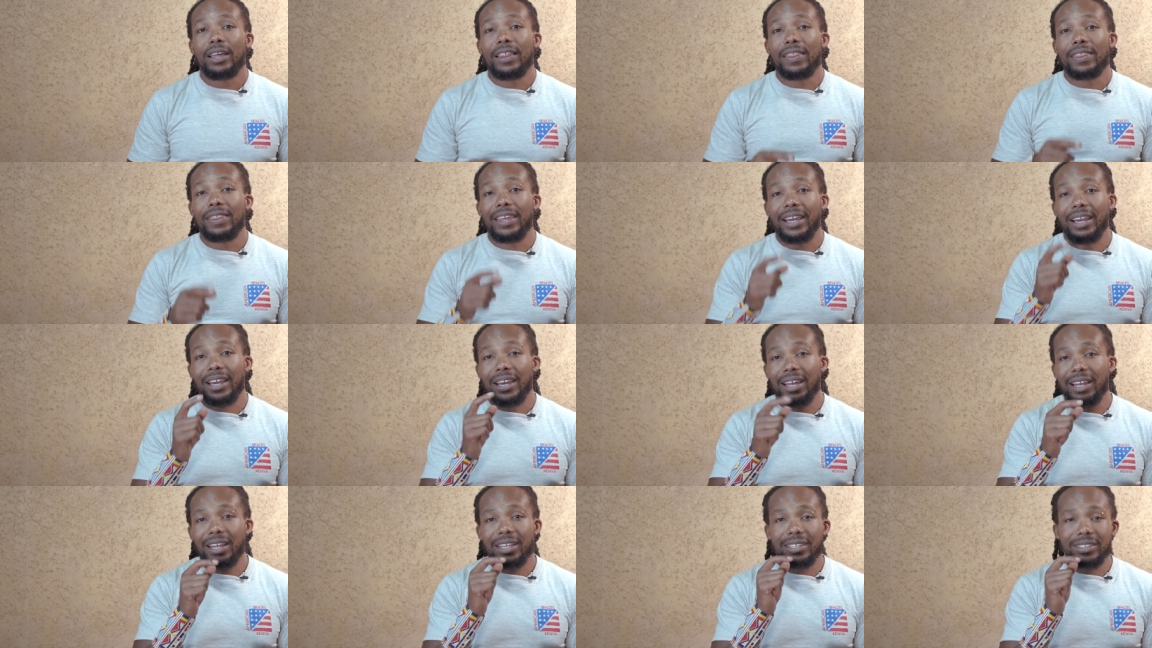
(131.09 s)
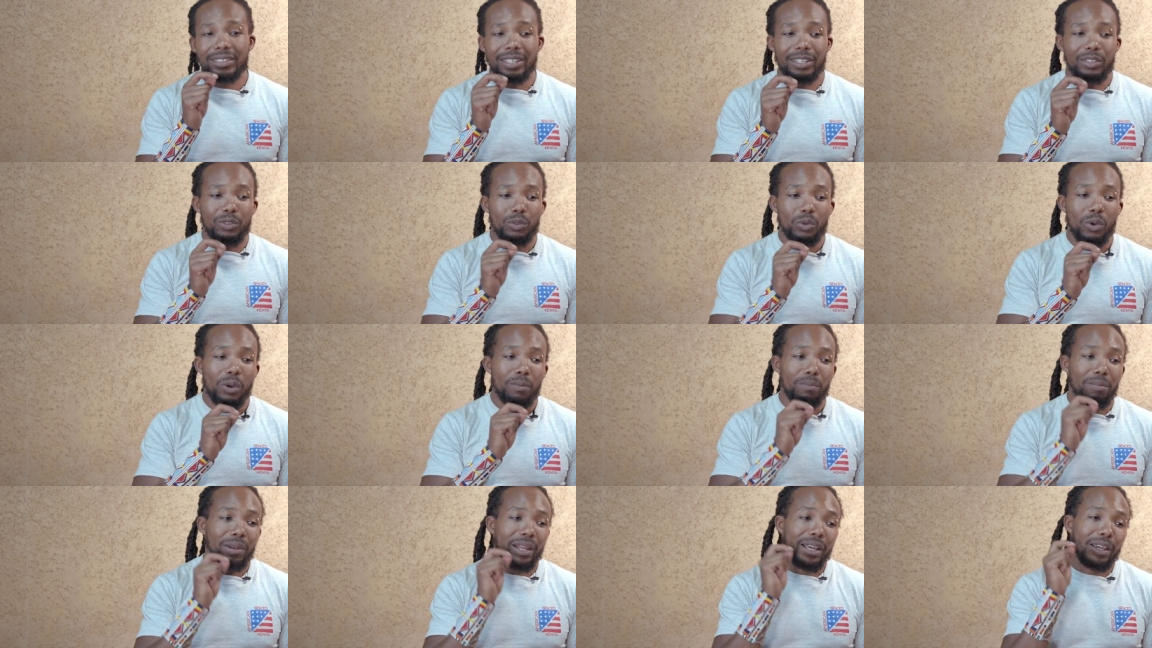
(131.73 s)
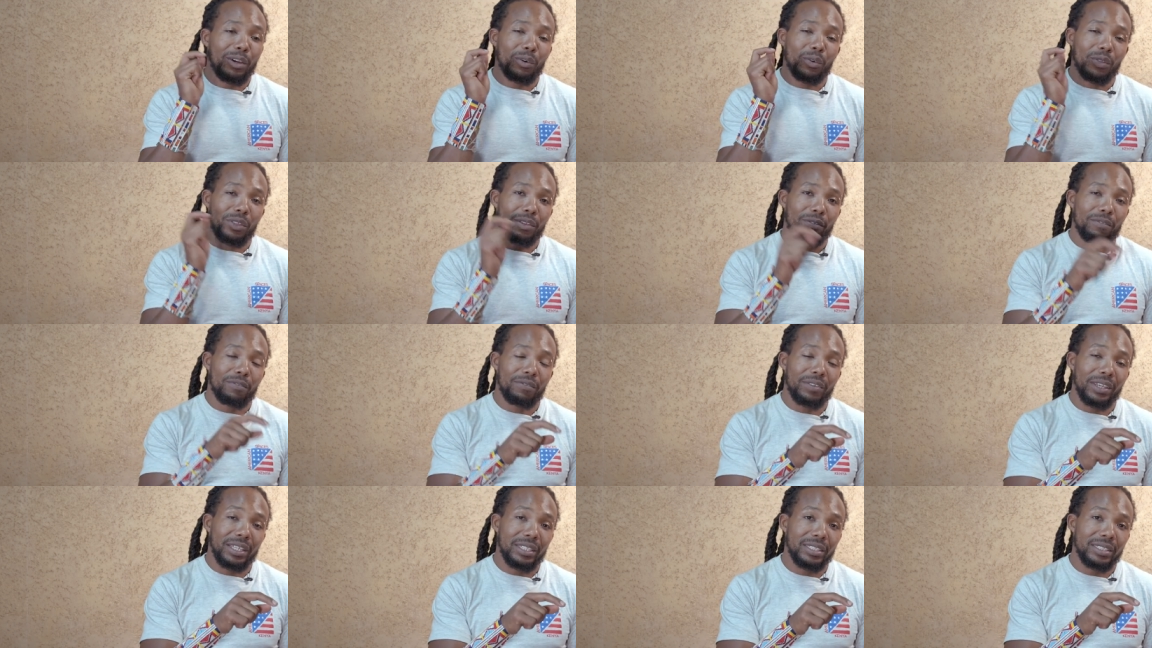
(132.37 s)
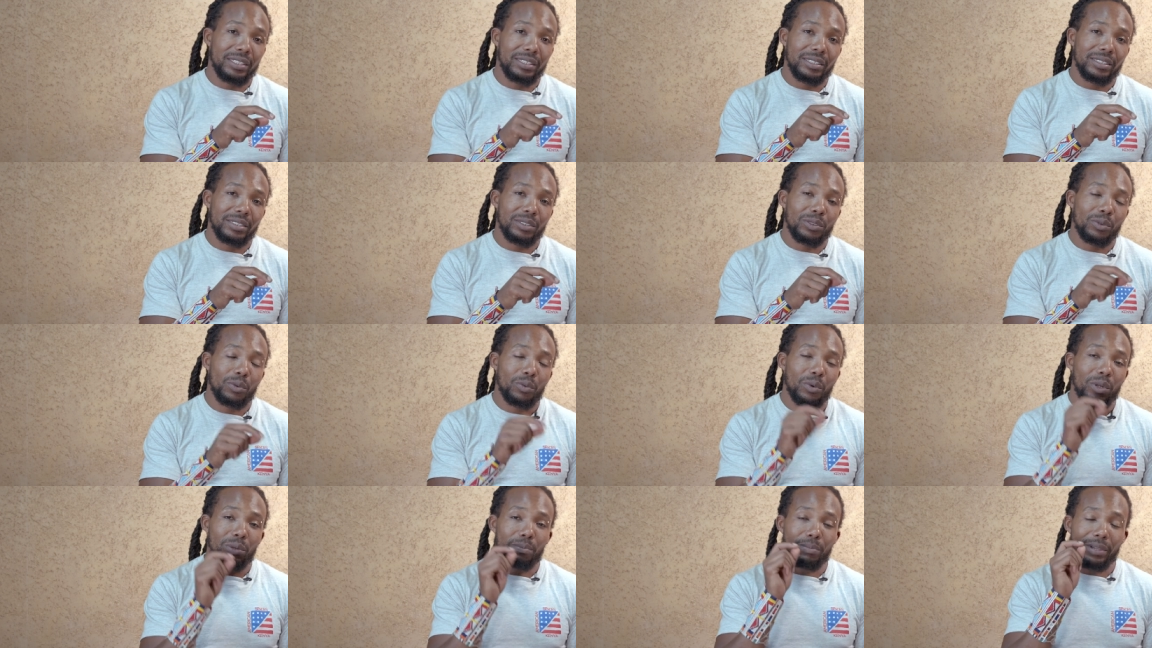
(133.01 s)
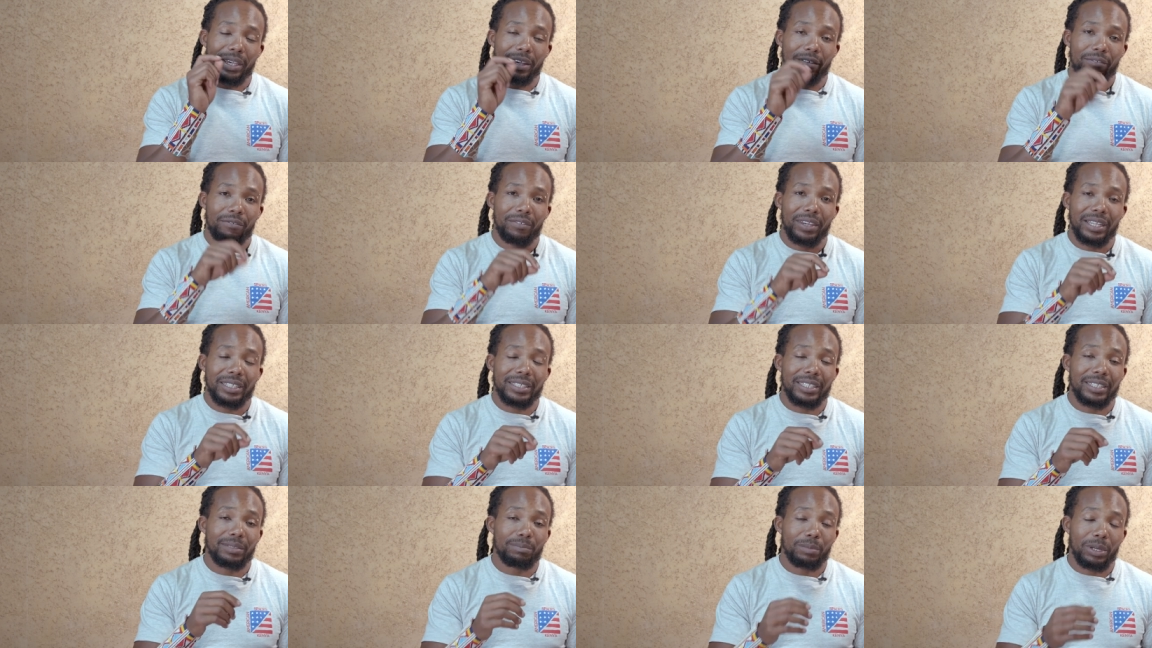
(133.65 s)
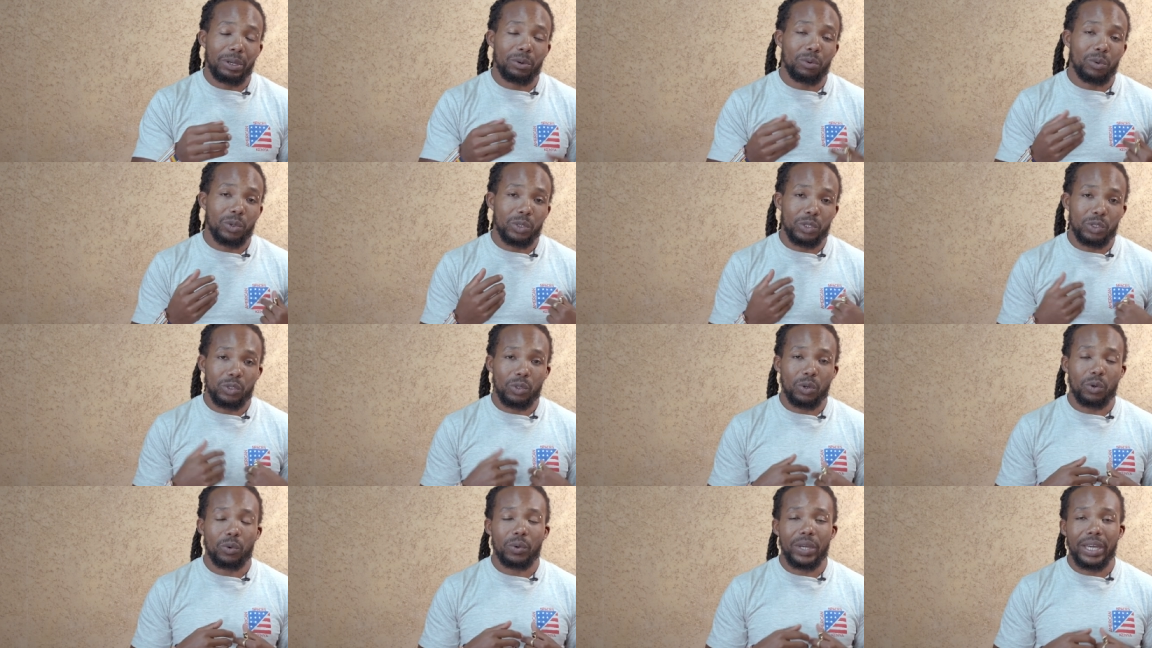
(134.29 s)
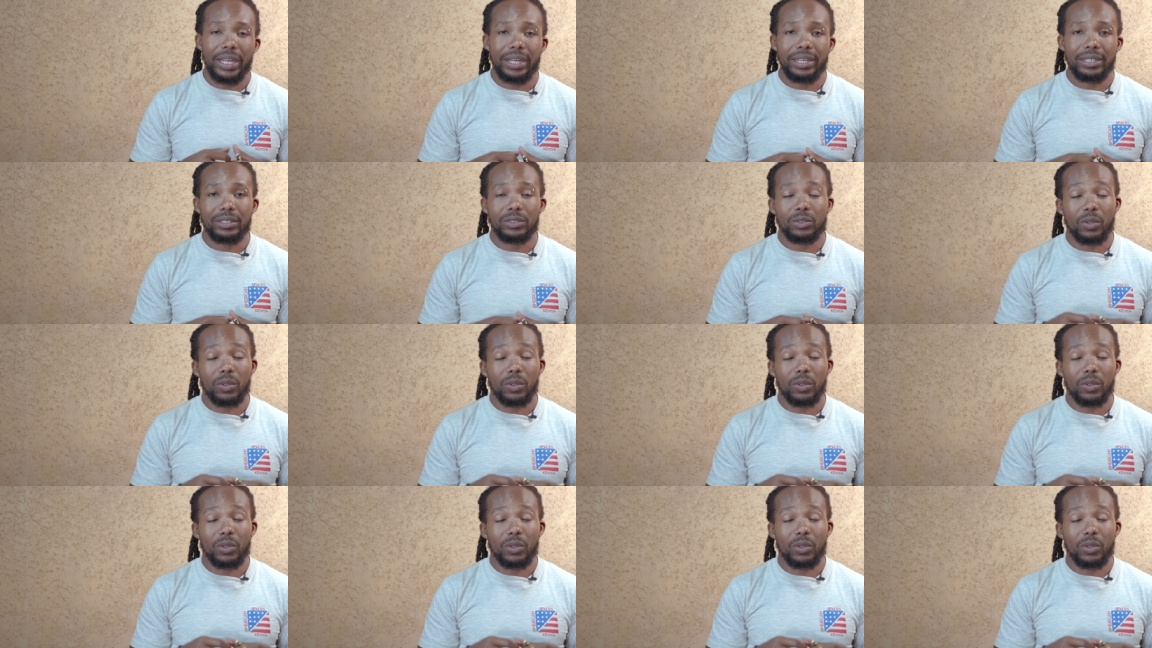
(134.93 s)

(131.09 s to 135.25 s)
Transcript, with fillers: the colors that you apply on the face will be affected by what you're wearing.